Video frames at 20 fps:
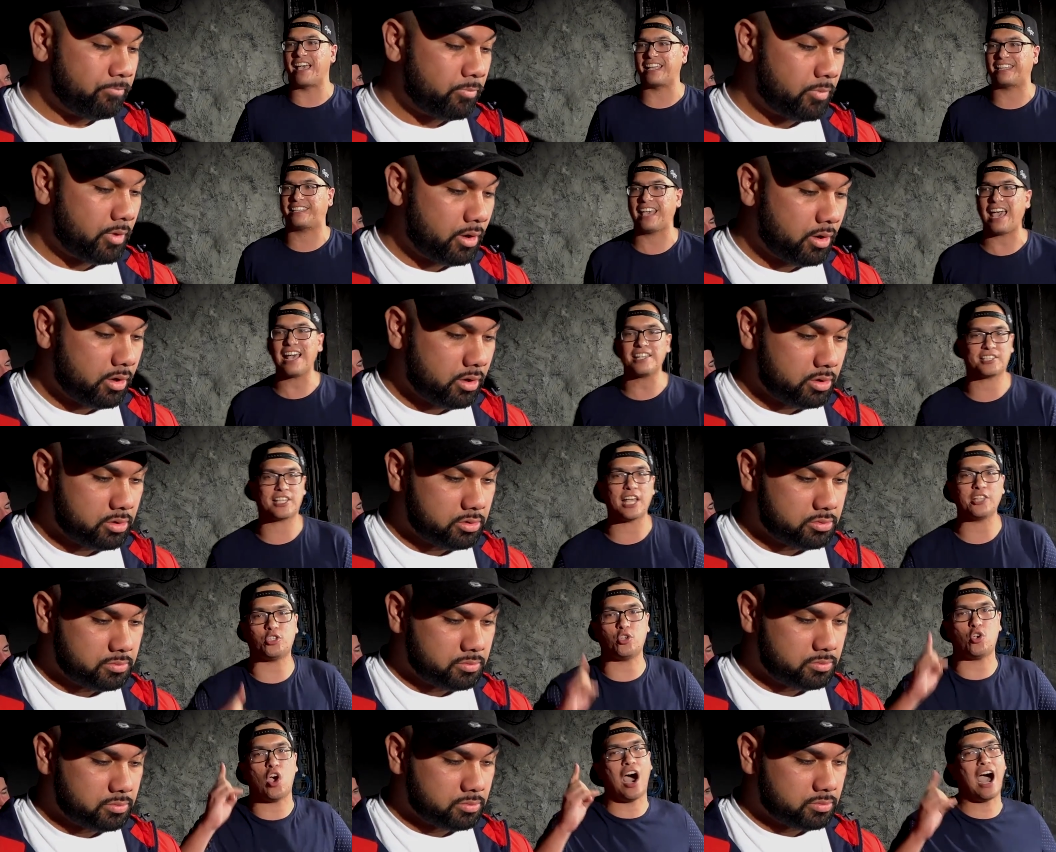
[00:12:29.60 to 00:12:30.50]
Speaker 1: That gas
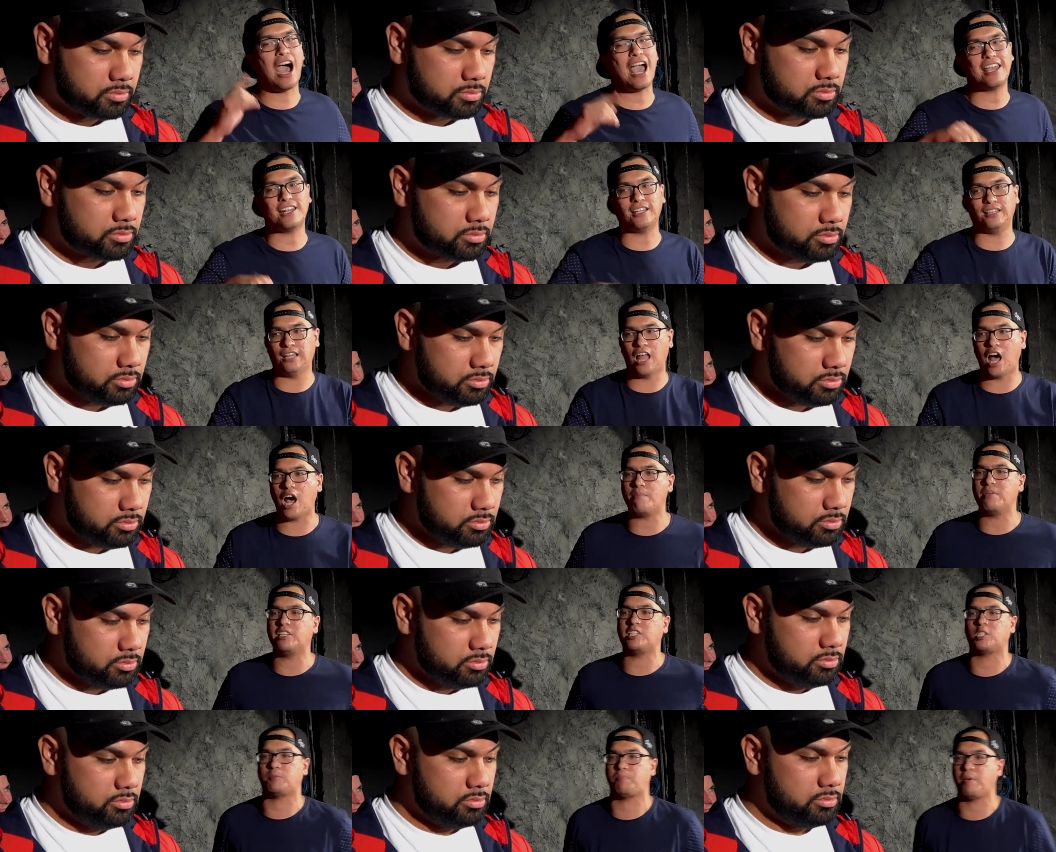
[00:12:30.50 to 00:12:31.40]
gets you high at
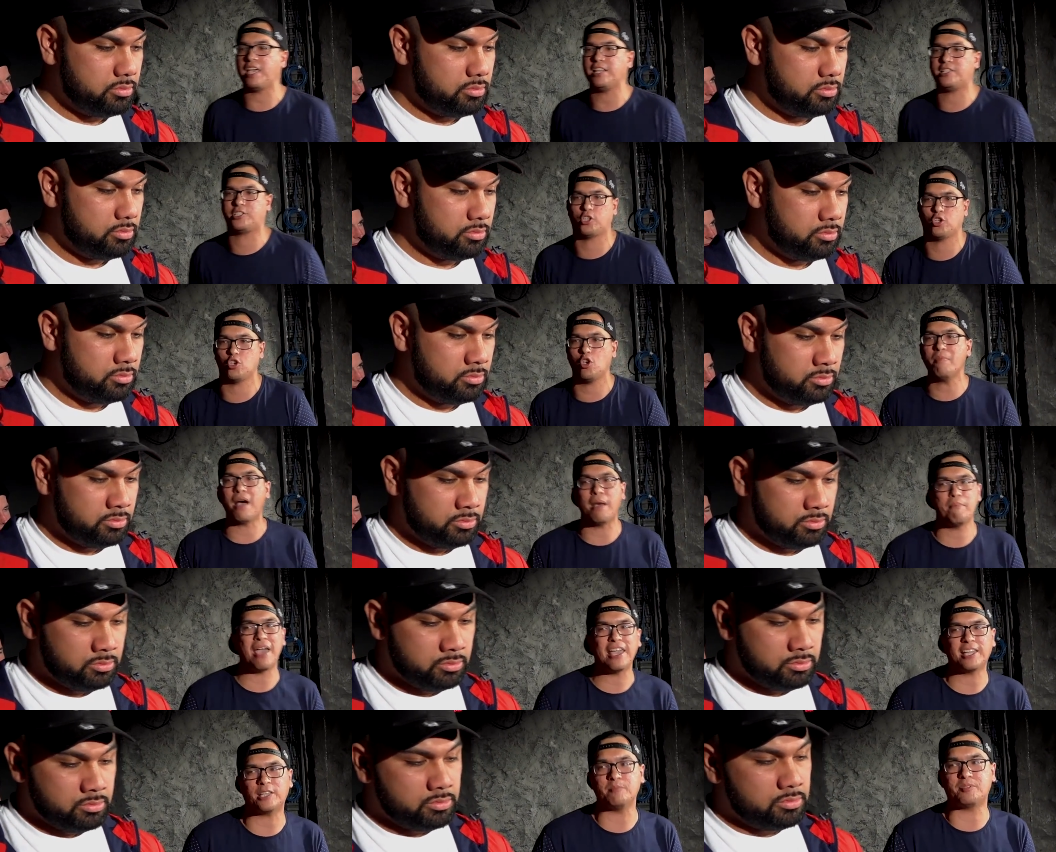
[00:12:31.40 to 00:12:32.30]
alarming speed, so you
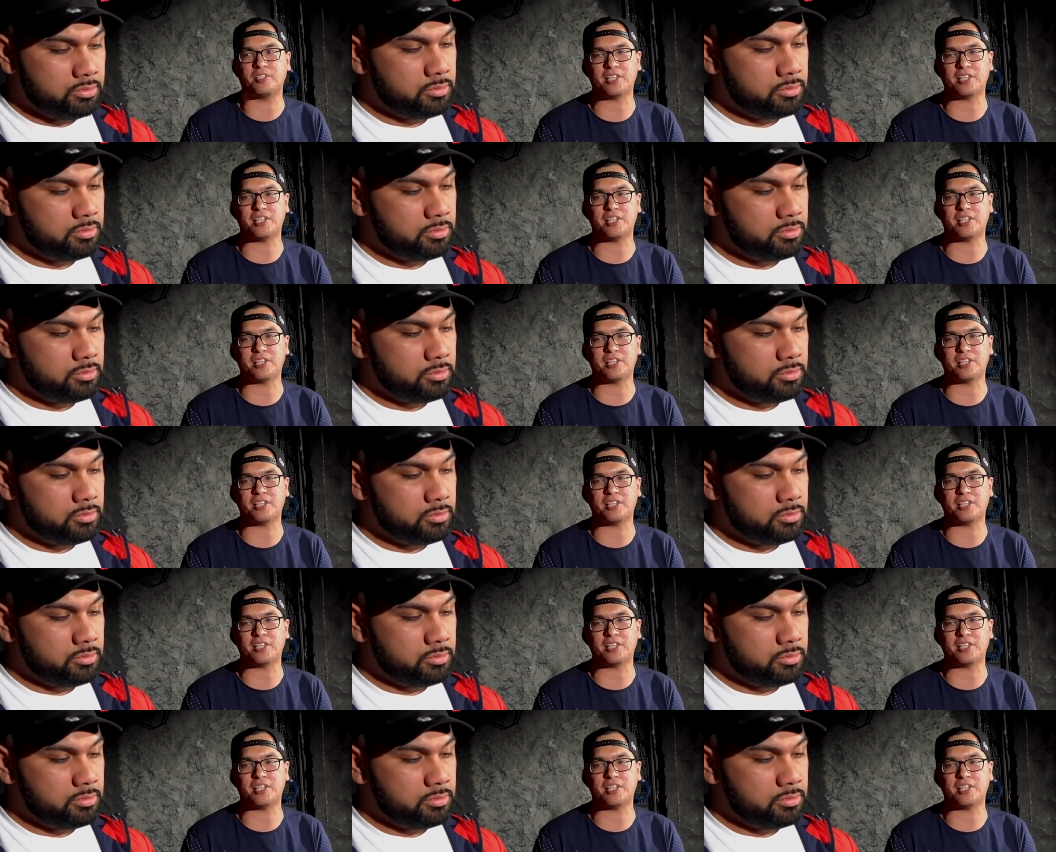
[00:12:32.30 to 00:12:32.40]
might make them